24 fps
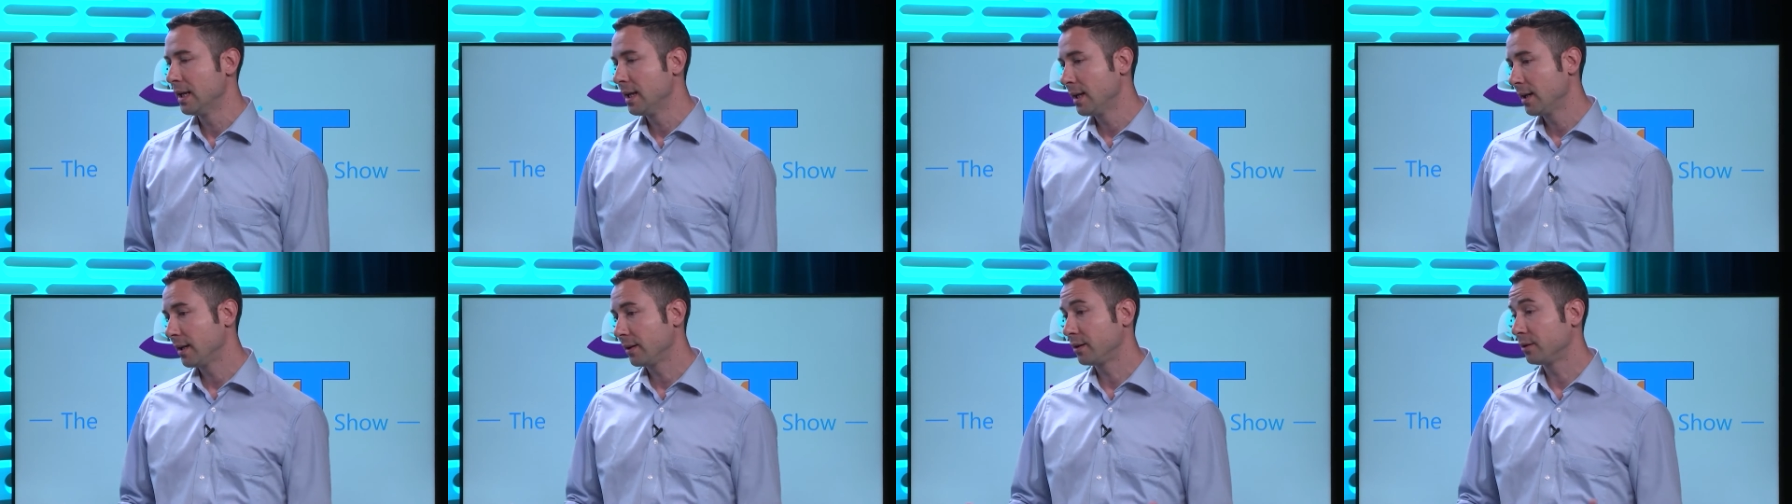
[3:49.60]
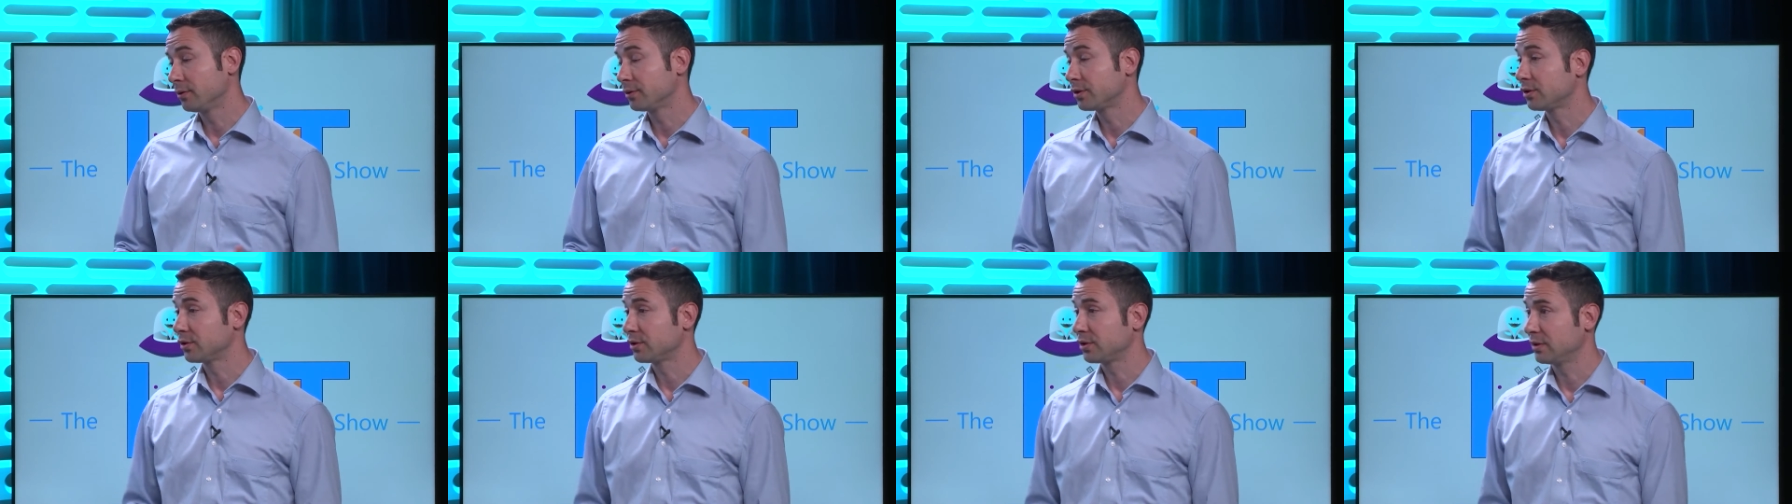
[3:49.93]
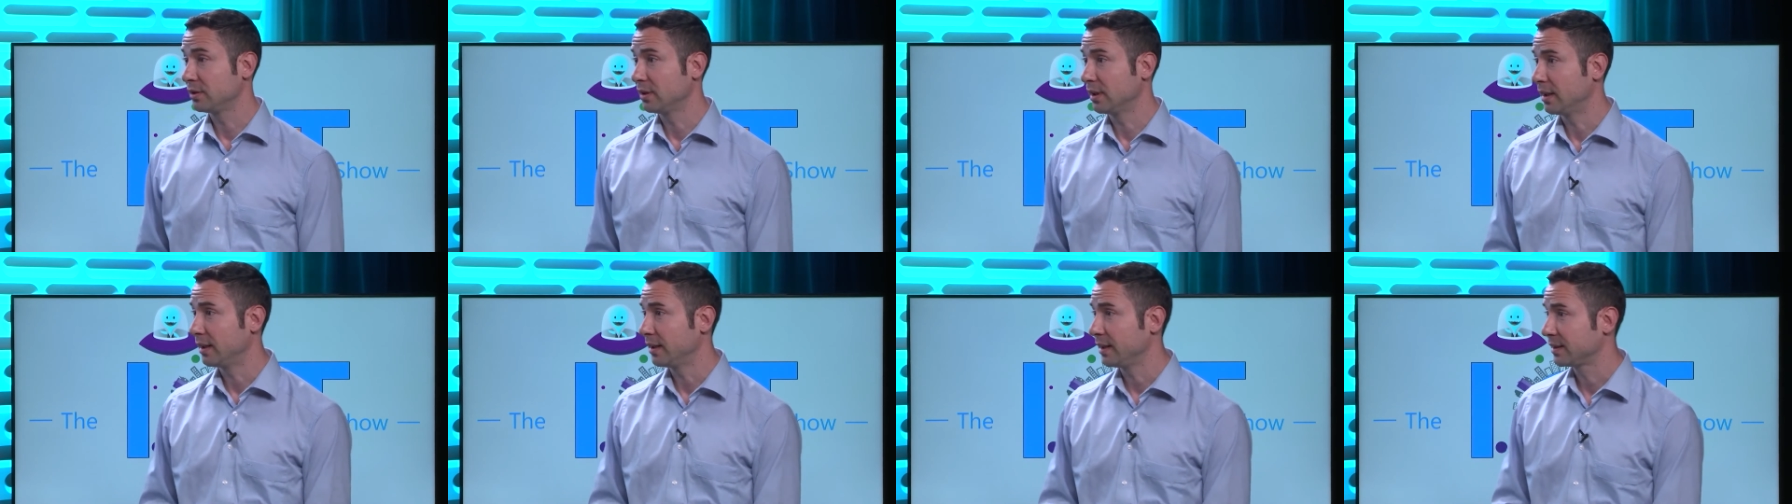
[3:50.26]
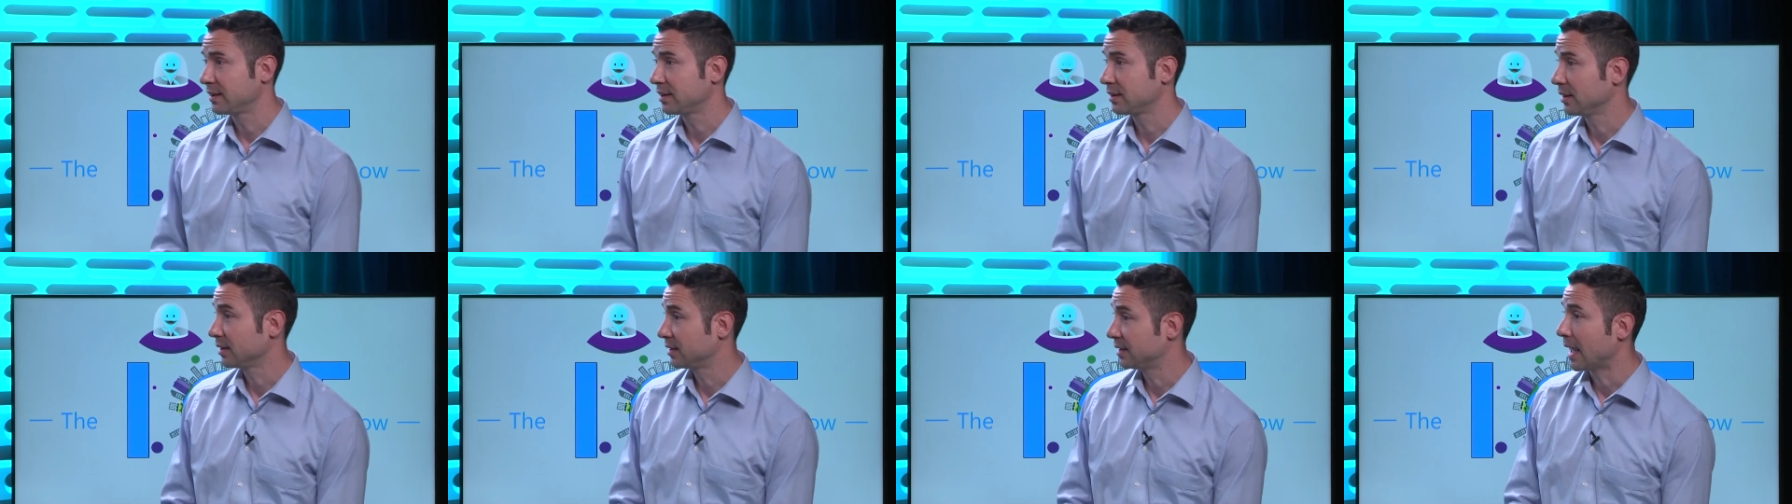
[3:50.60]
and also uh,
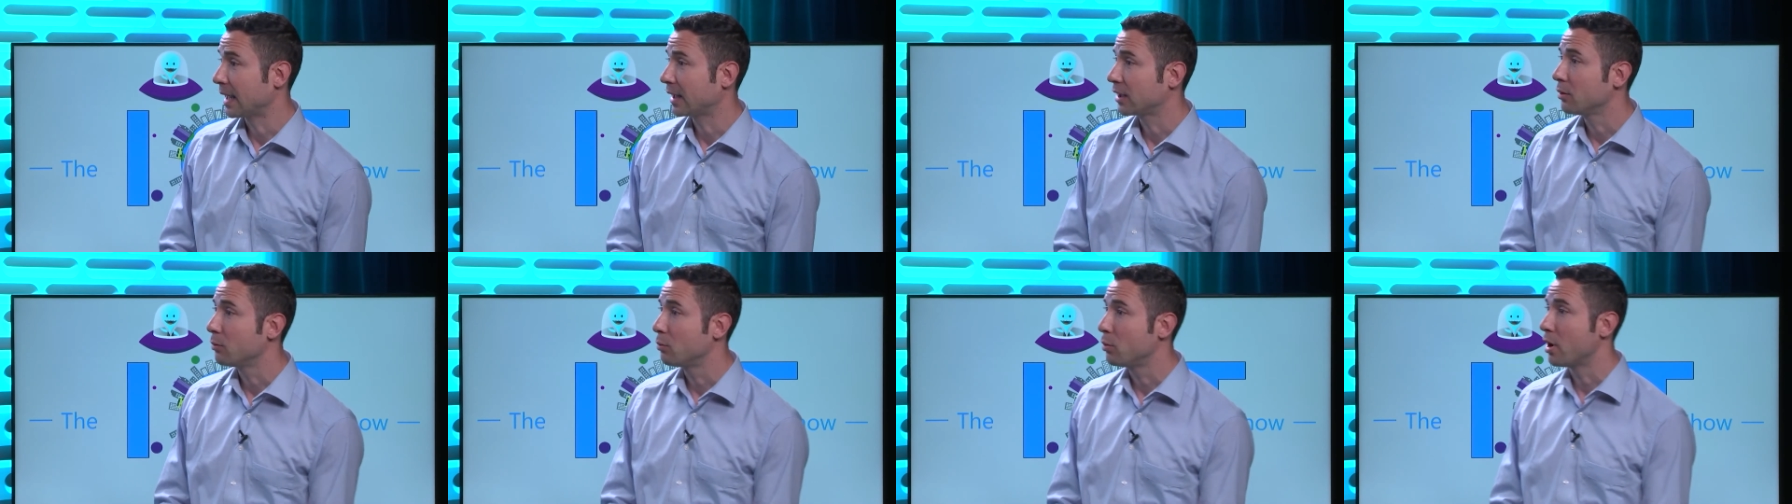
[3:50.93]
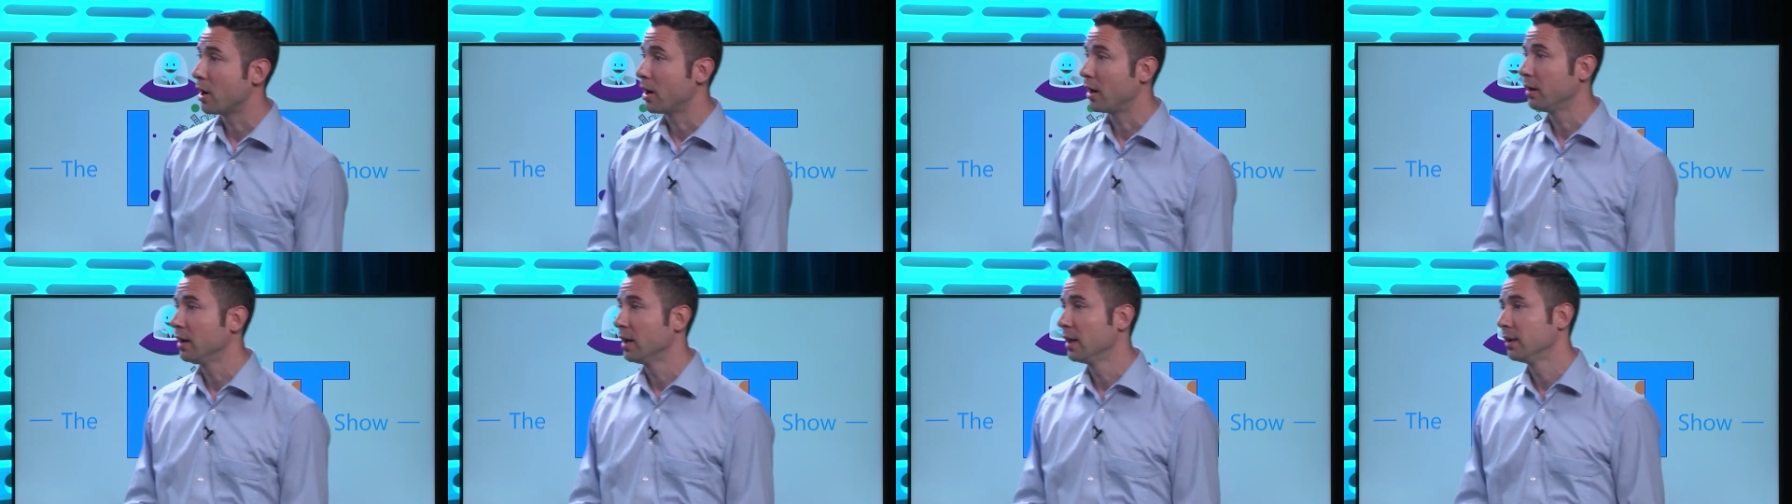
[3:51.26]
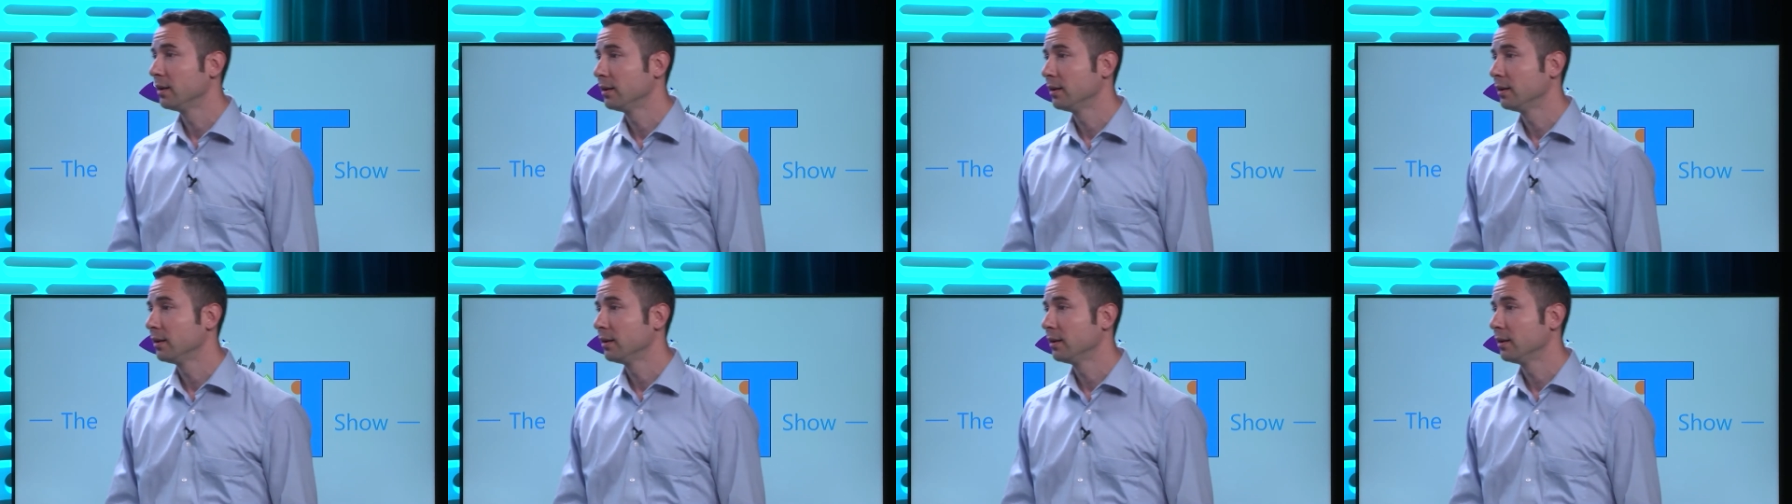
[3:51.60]
that's exactly where